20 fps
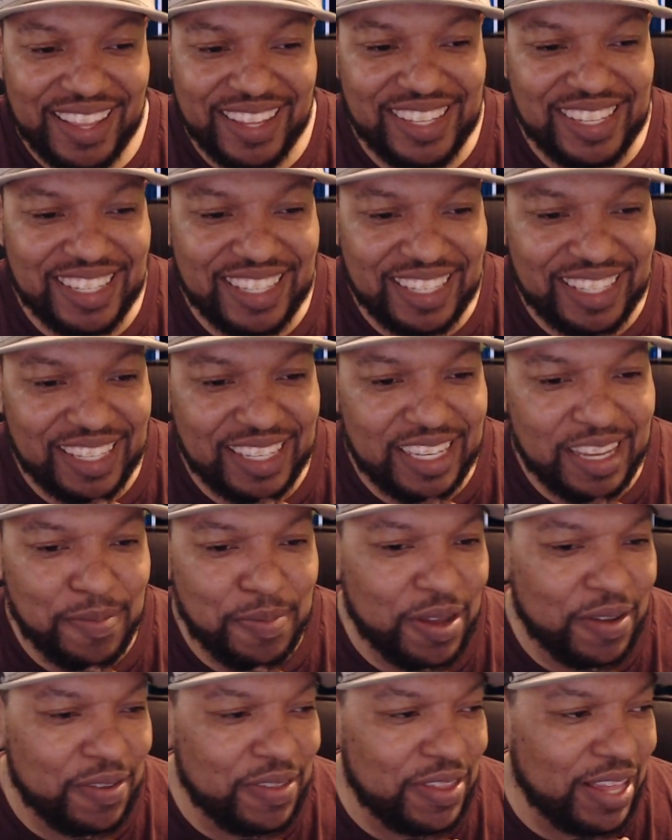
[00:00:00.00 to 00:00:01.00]
This is just the
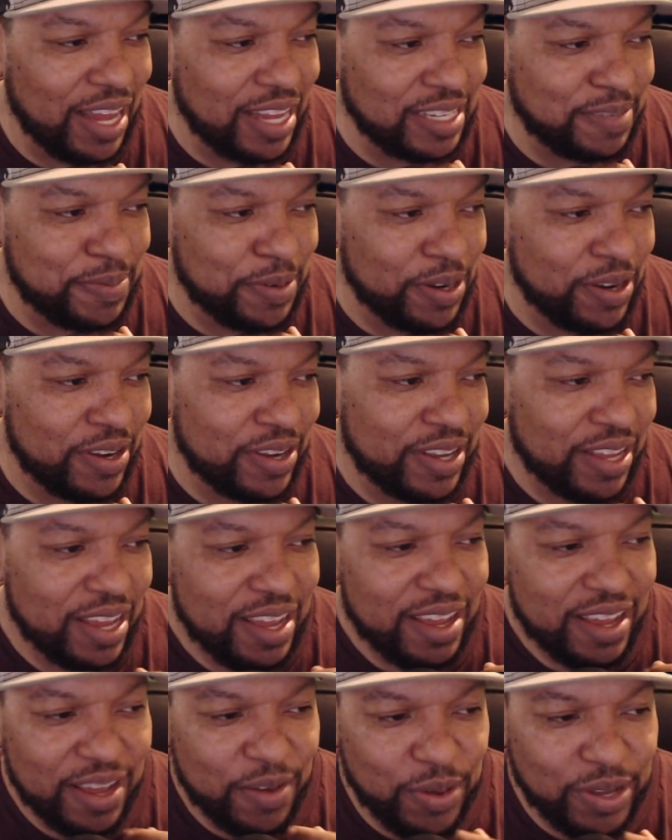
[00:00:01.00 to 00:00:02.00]
tip of the iceberg,
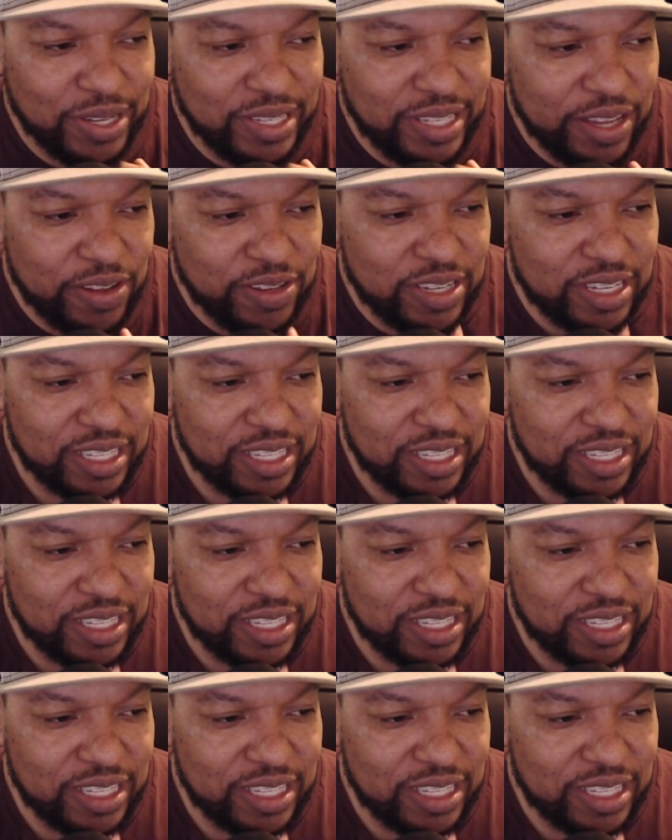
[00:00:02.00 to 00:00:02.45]
and we'll continue